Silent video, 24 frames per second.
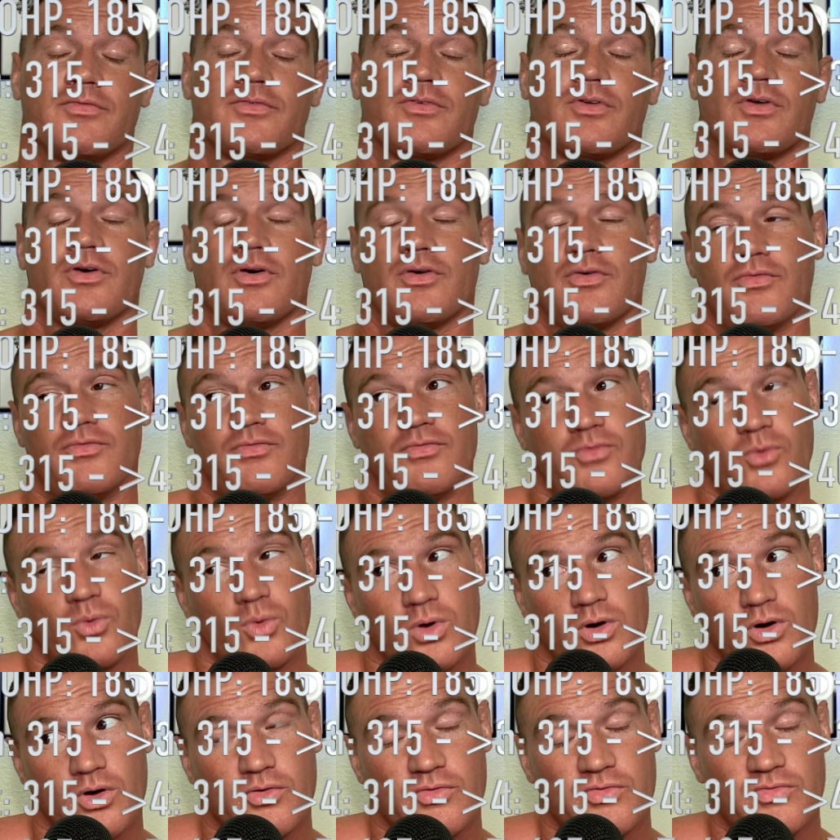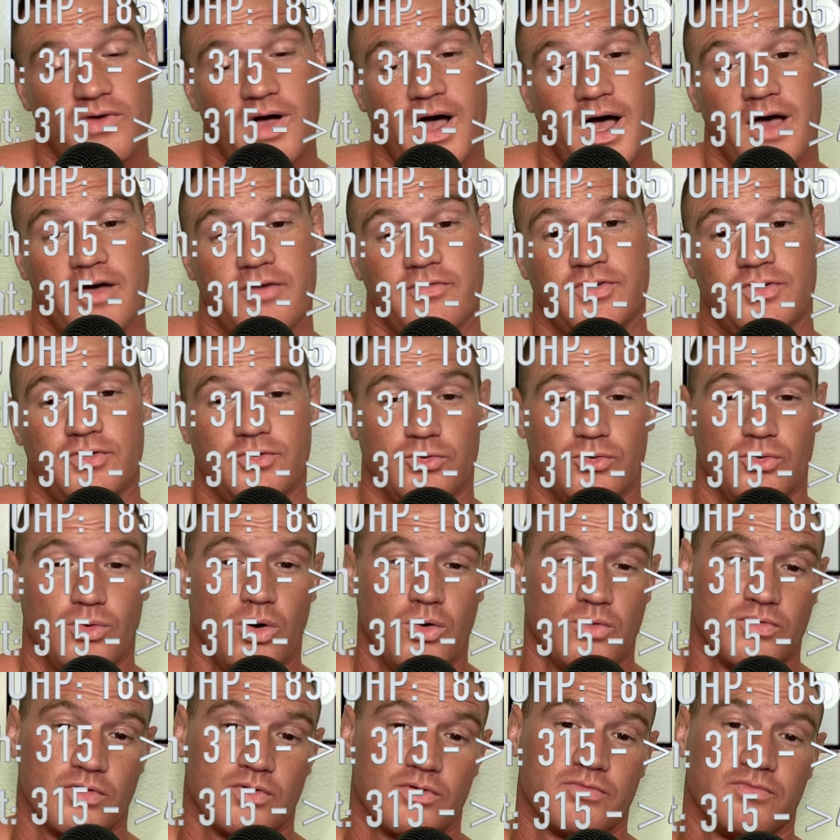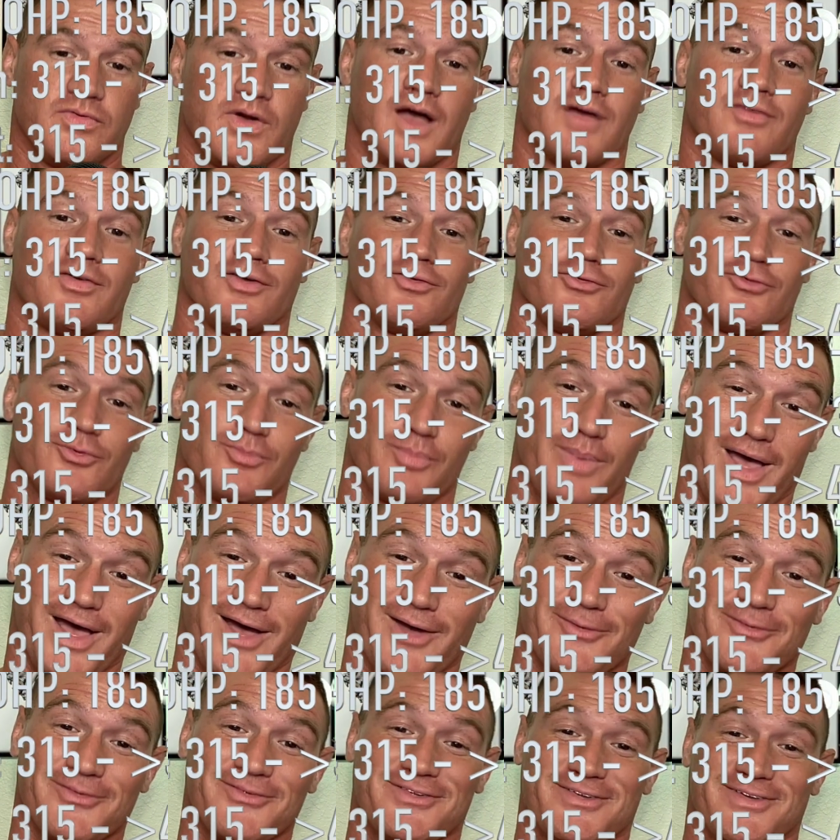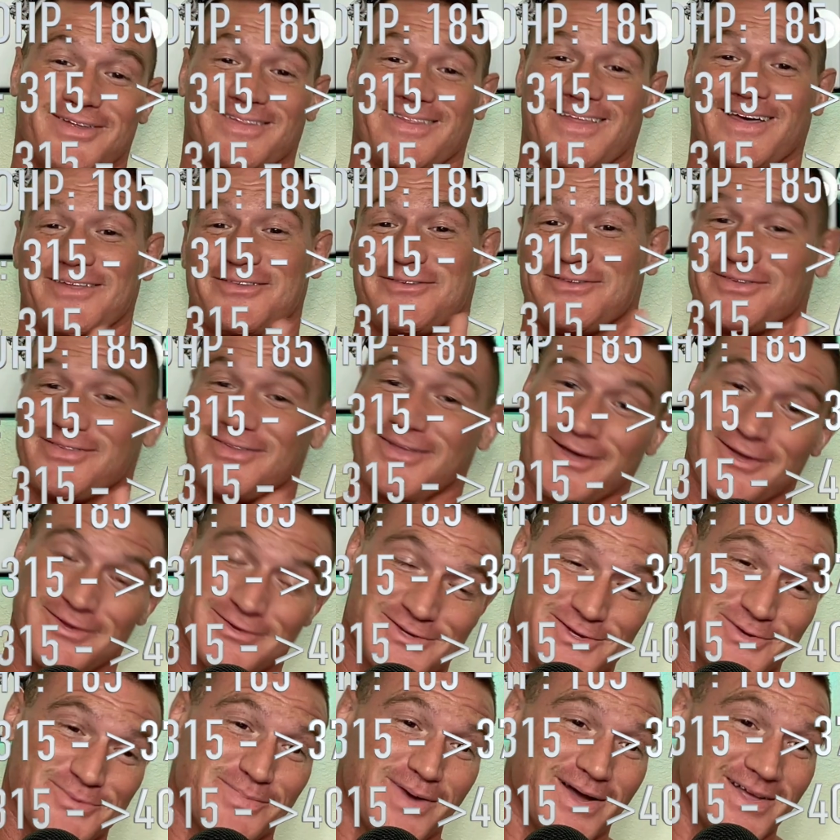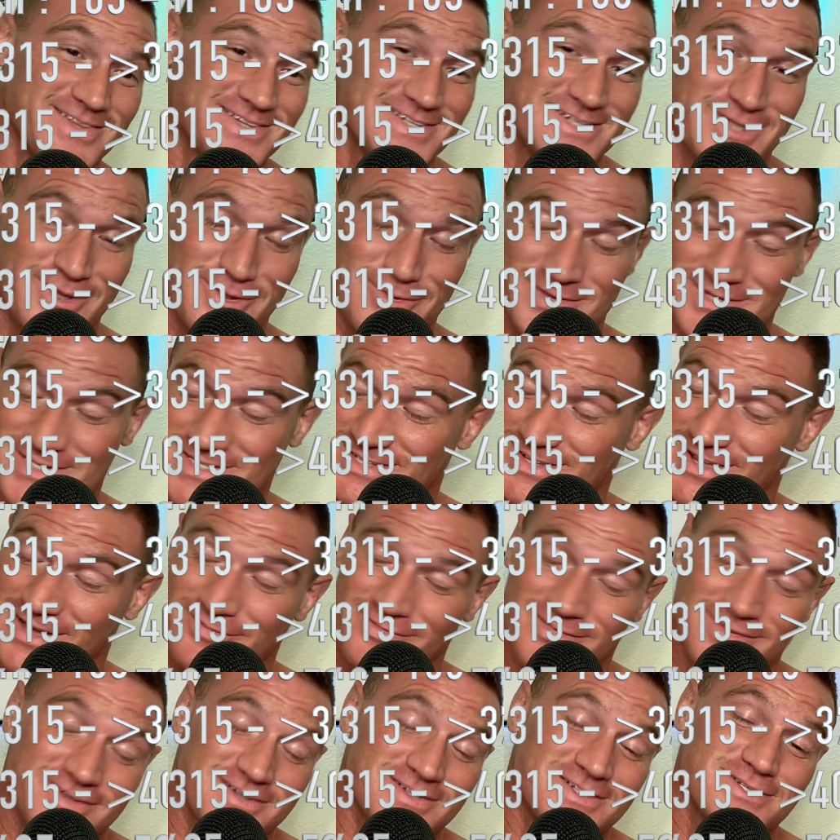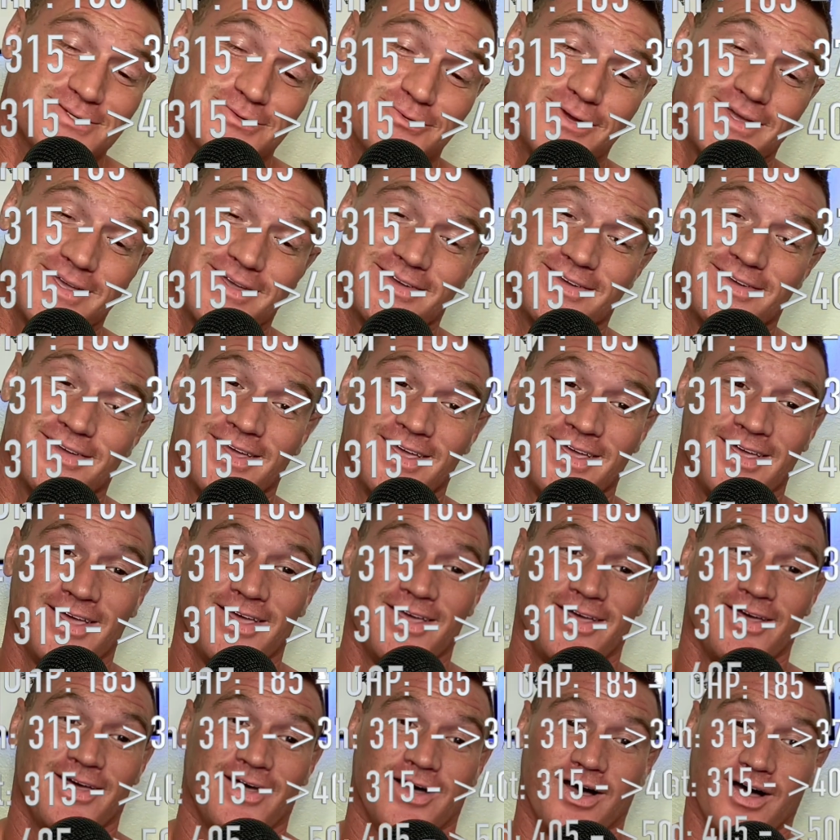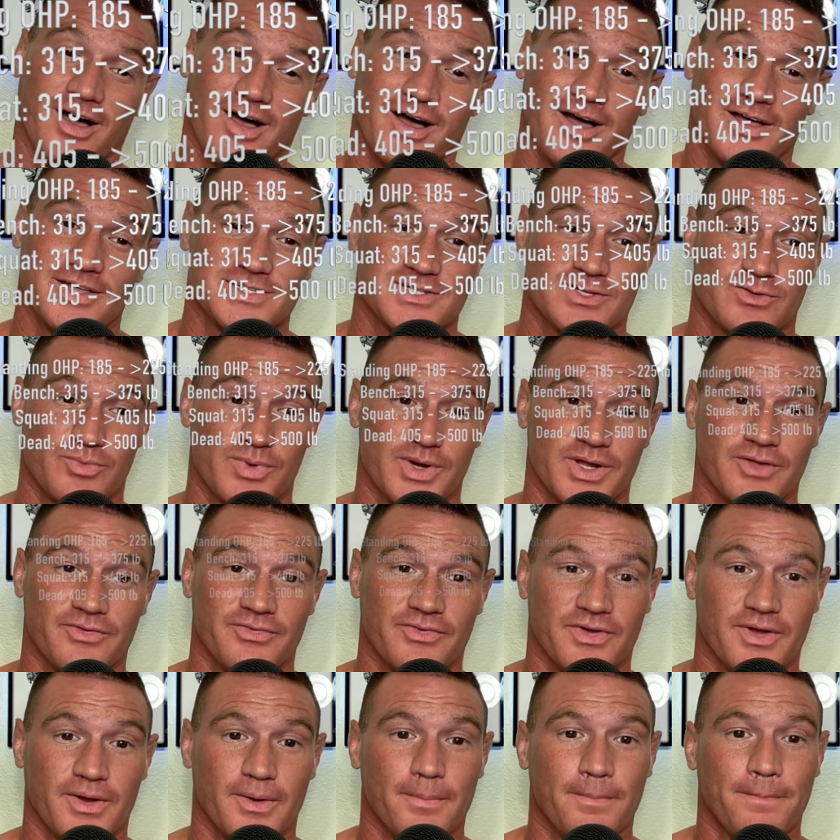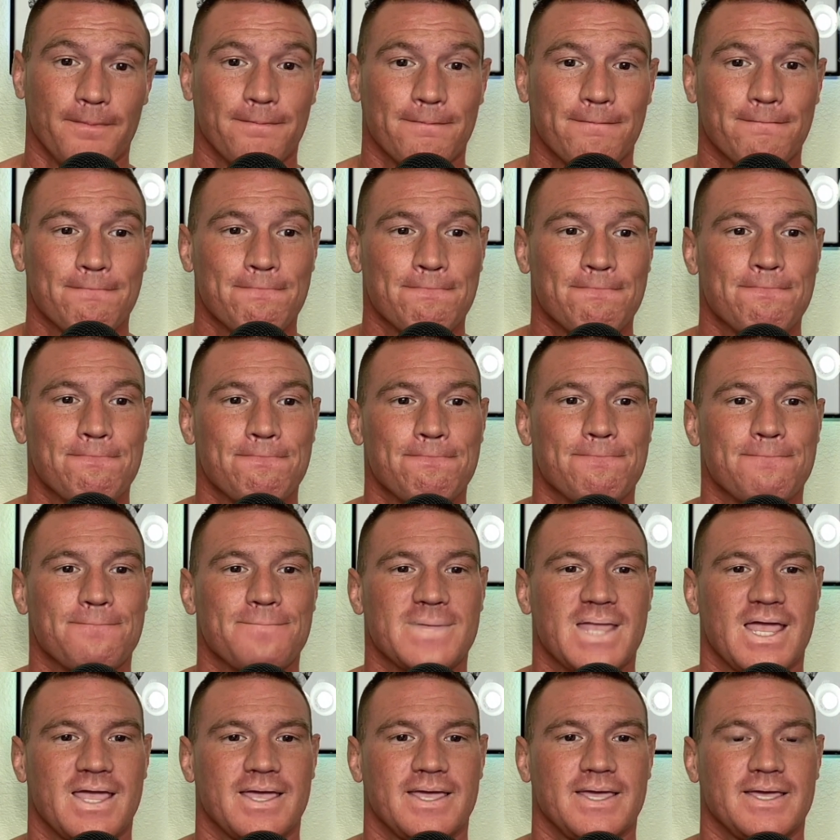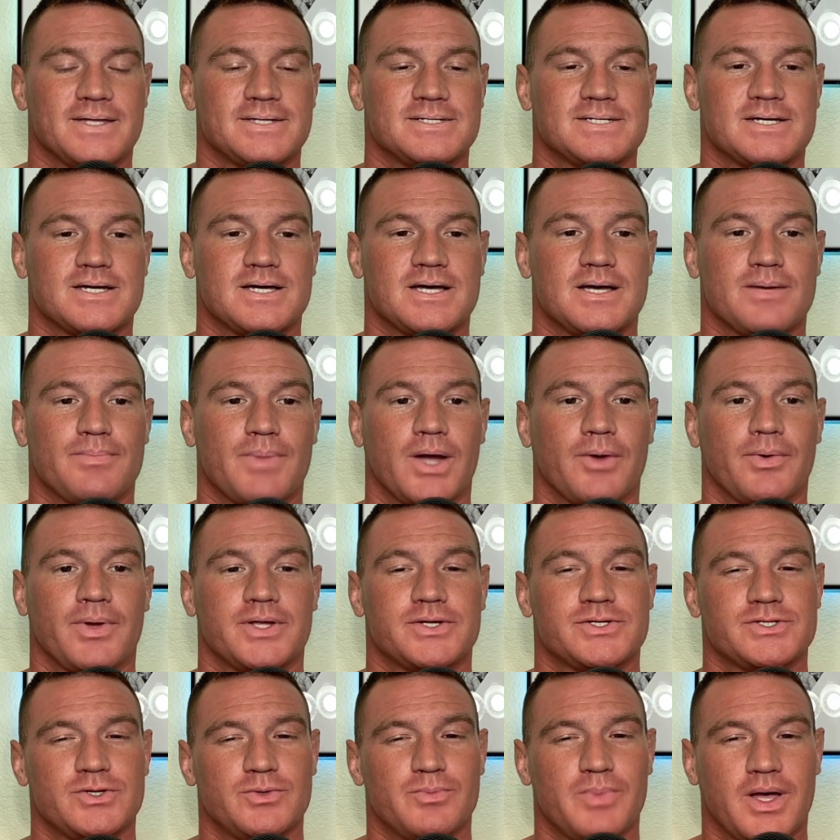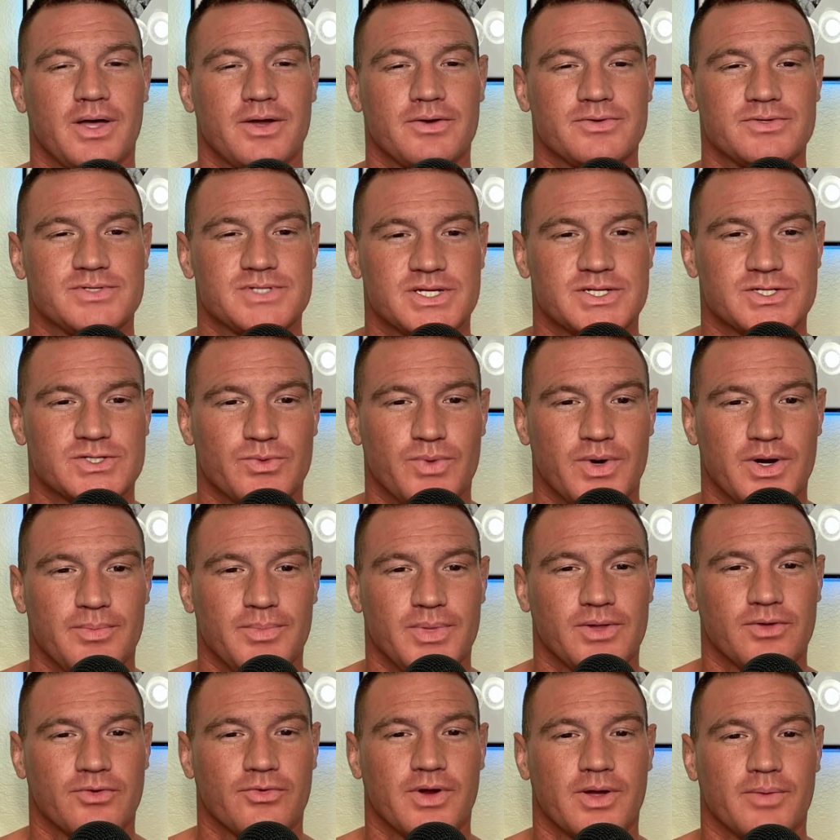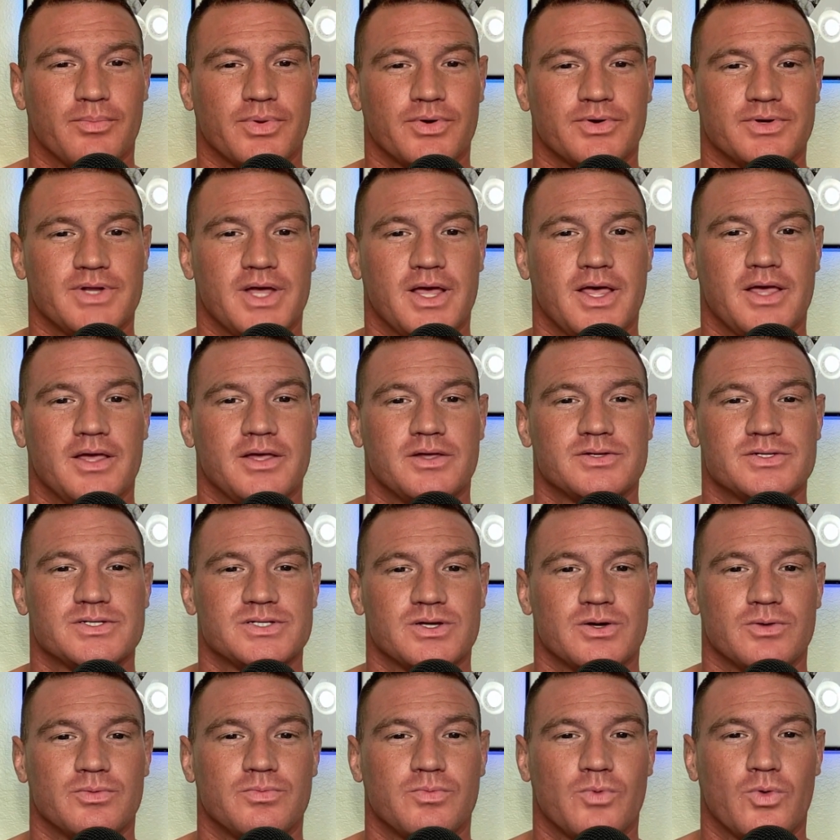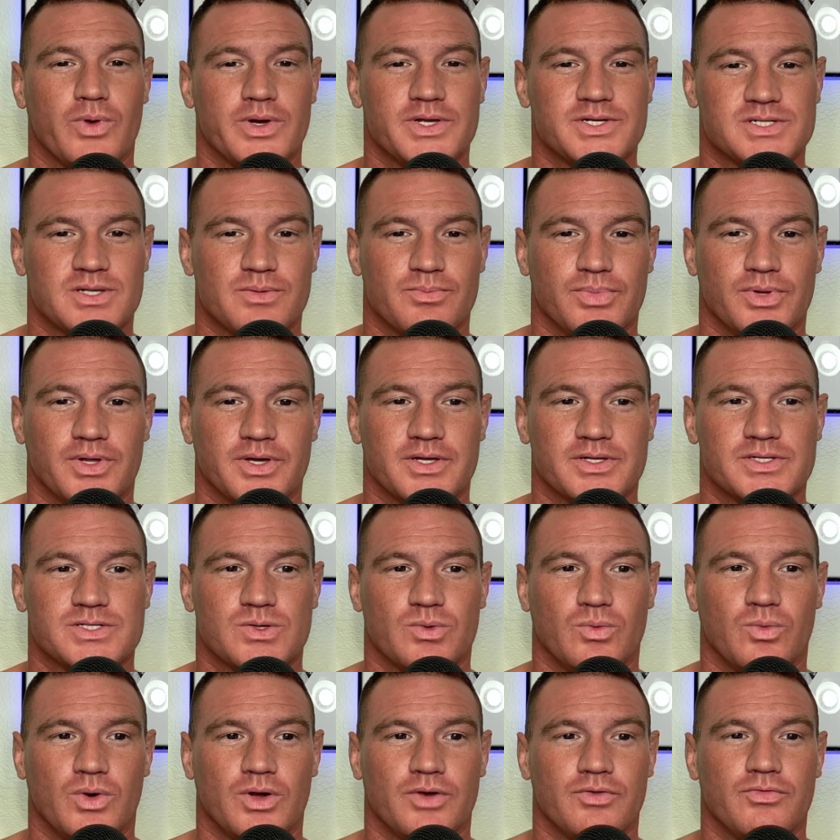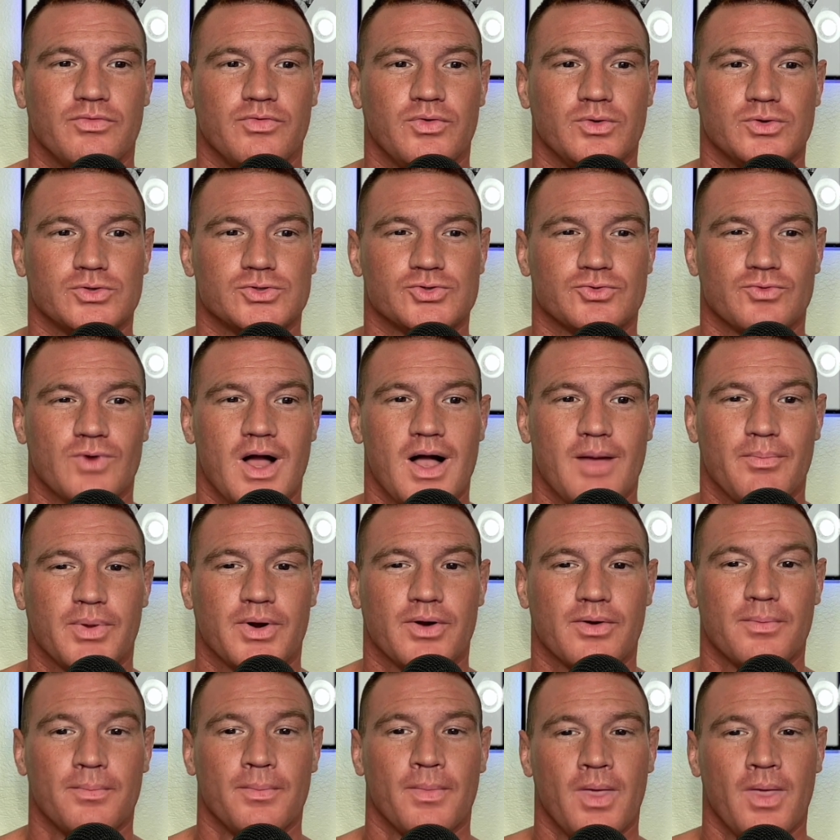405 to over 500 pounds. And that's in like 2 months. So this stuff is sweet. It's the real deal. And I ran 2 bottles at 20 milligram per day. So quite simply, it's 1 full dropper